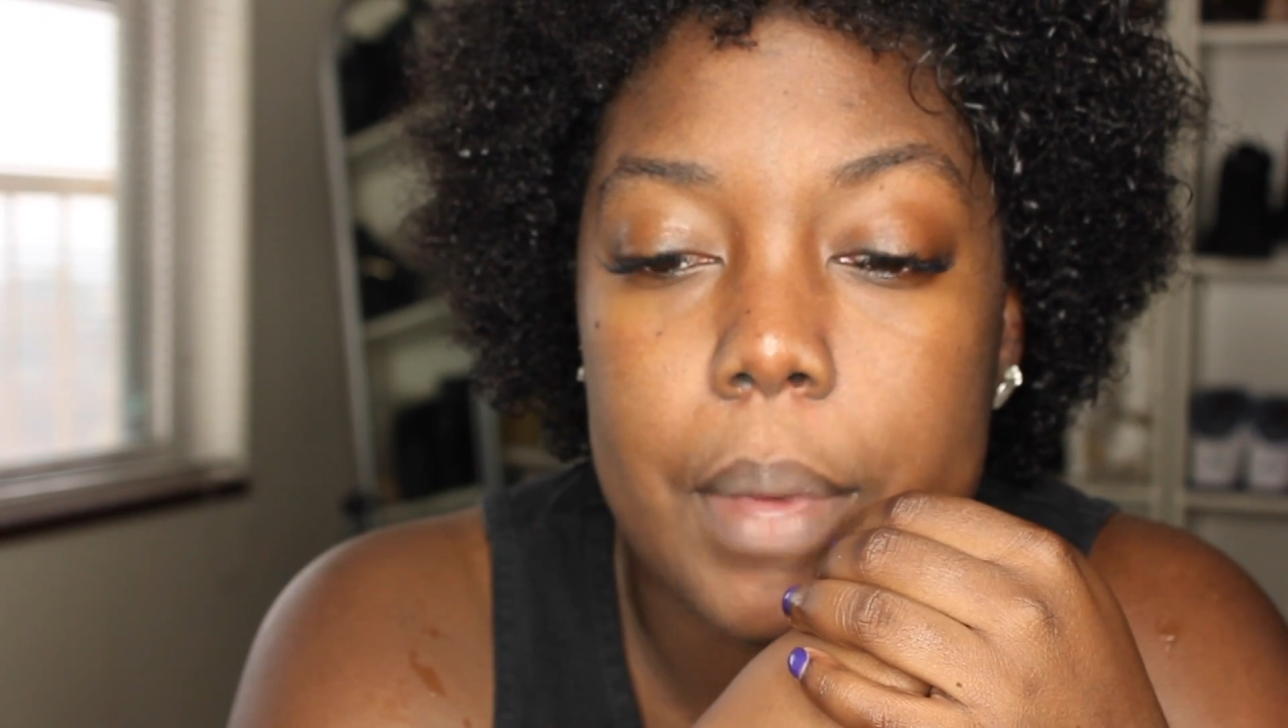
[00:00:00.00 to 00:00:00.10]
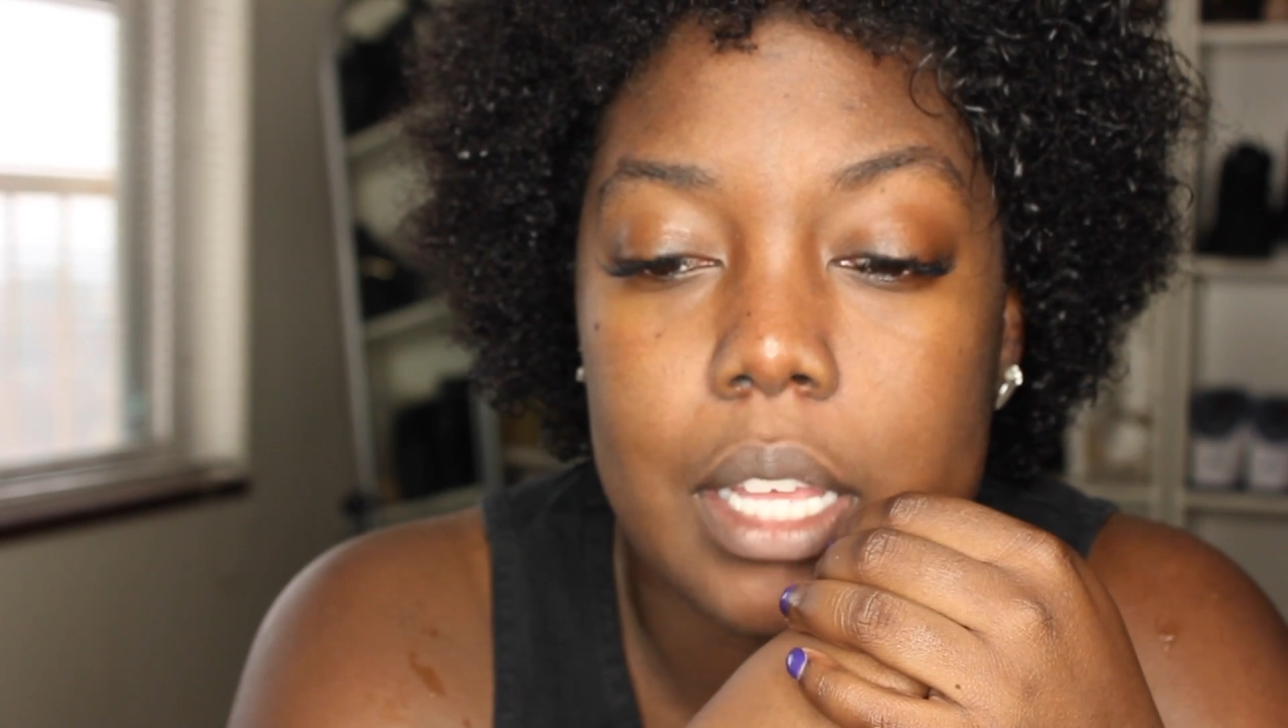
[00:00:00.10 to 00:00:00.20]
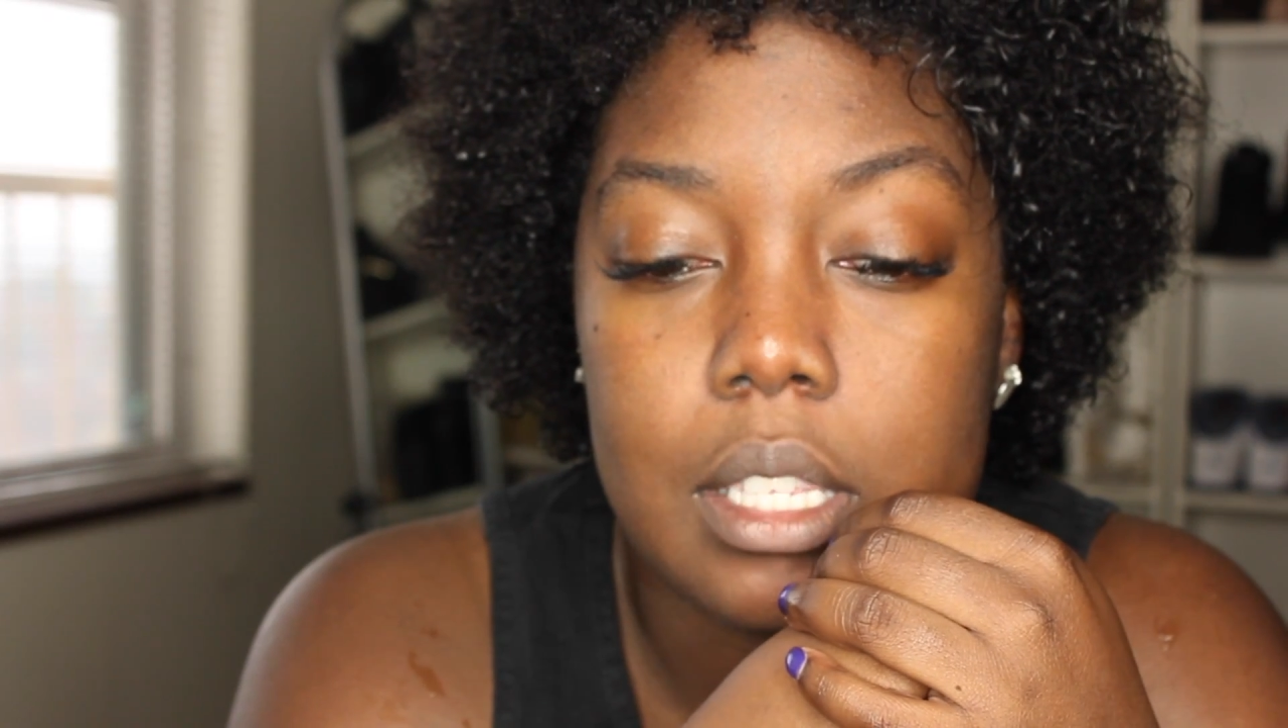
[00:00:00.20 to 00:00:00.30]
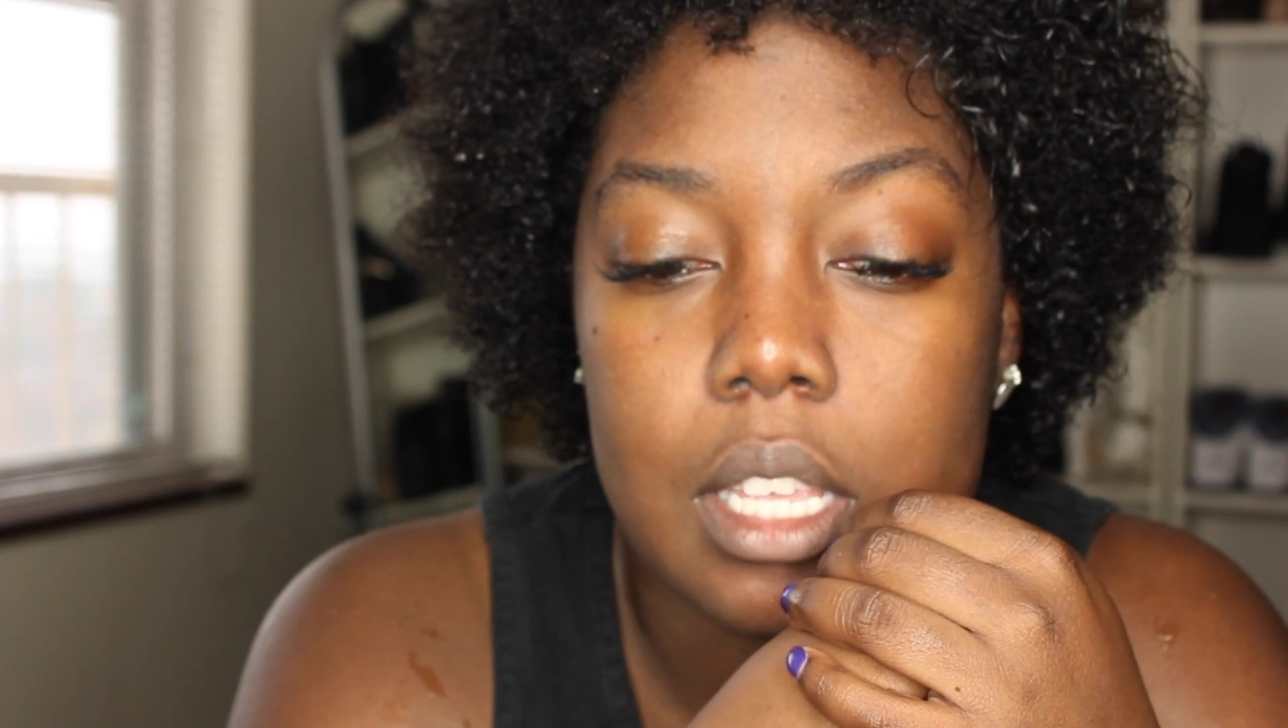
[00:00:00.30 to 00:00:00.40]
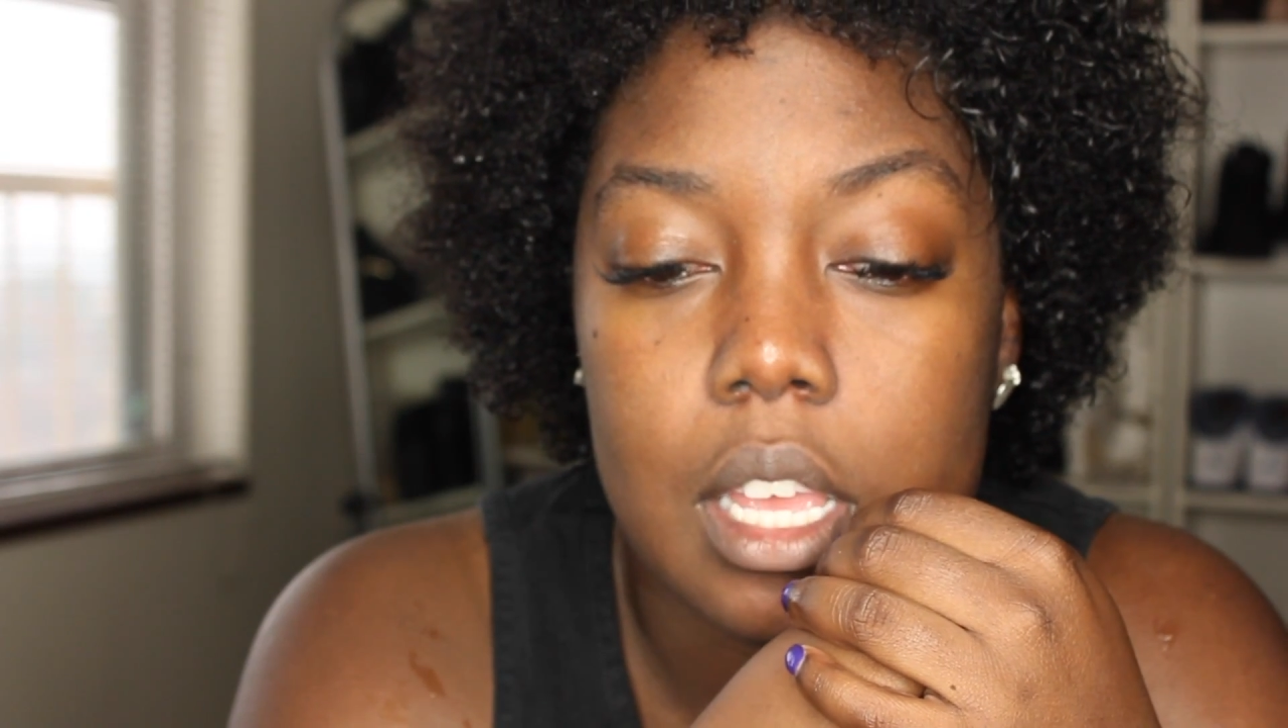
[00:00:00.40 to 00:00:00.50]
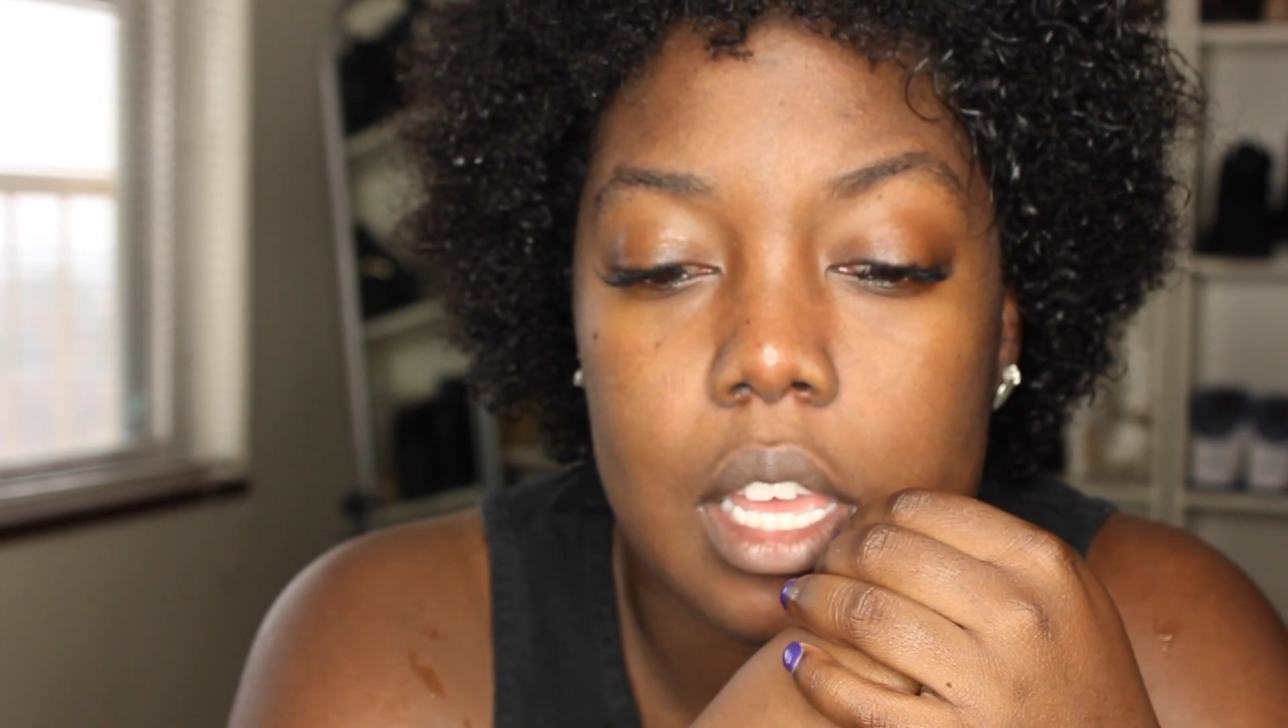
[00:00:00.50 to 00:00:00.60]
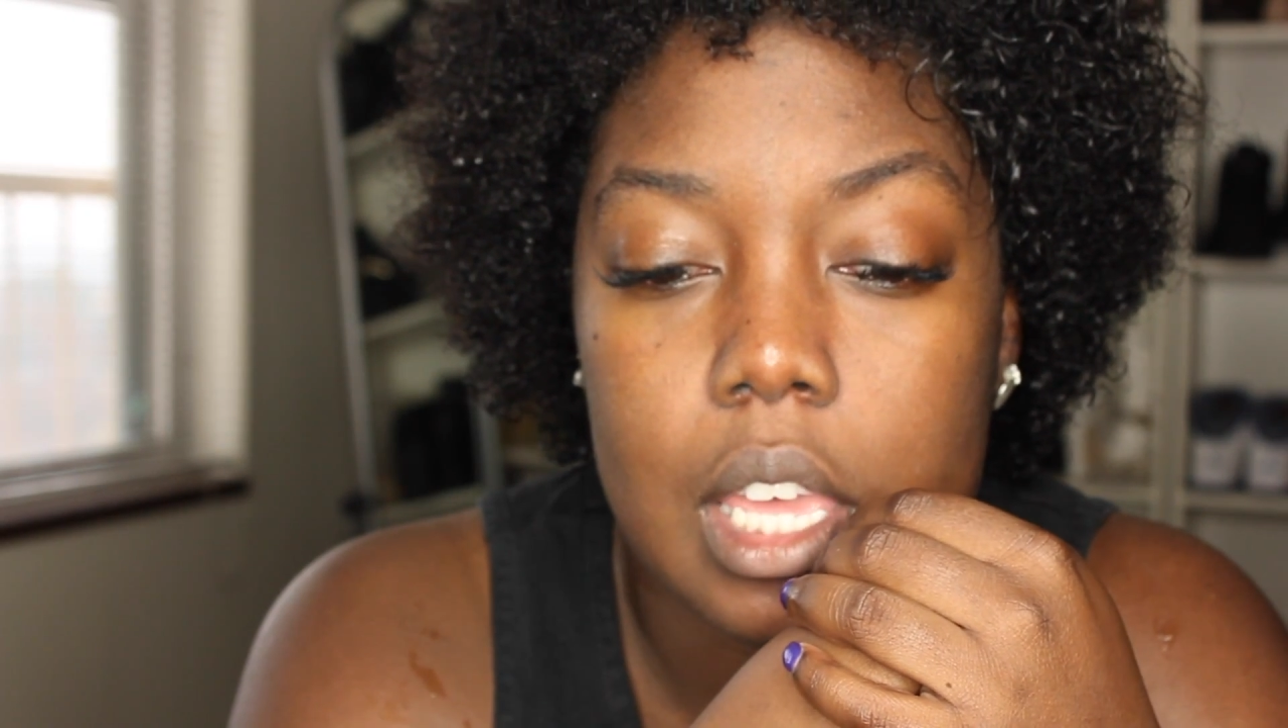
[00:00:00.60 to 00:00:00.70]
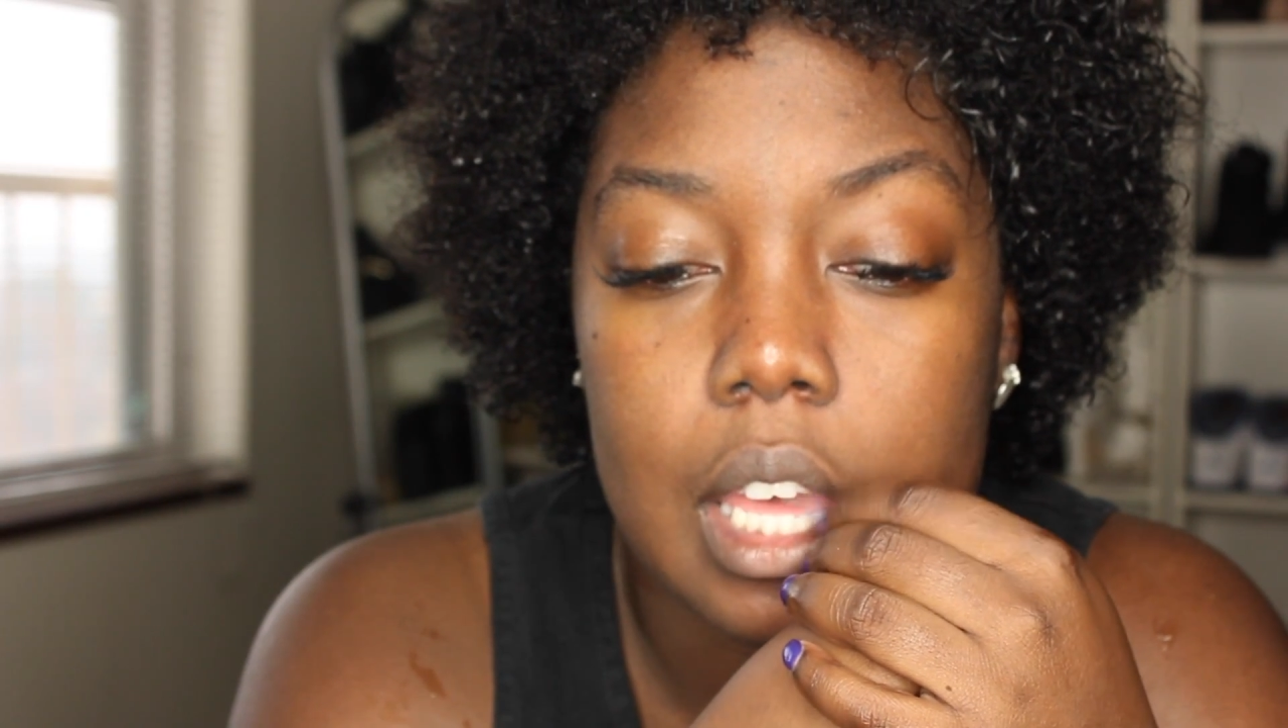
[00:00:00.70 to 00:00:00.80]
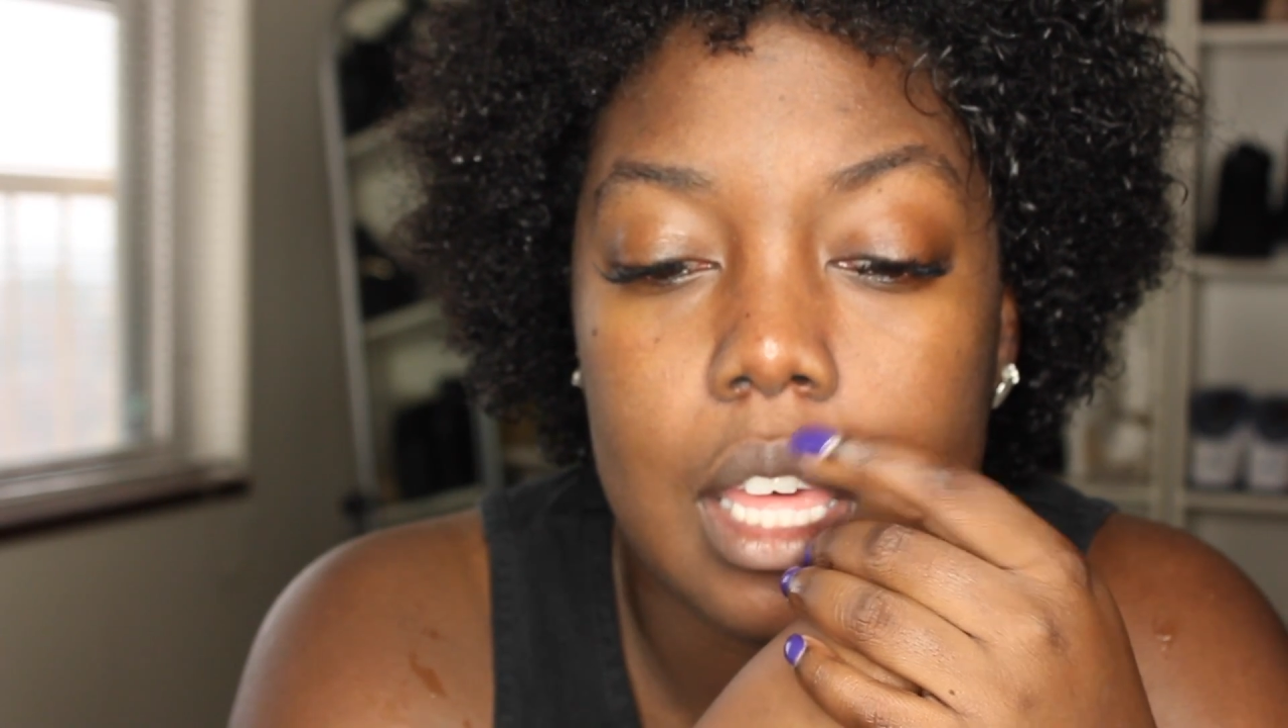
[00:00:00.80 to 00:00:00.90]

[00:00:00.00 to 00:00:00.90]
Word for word: basic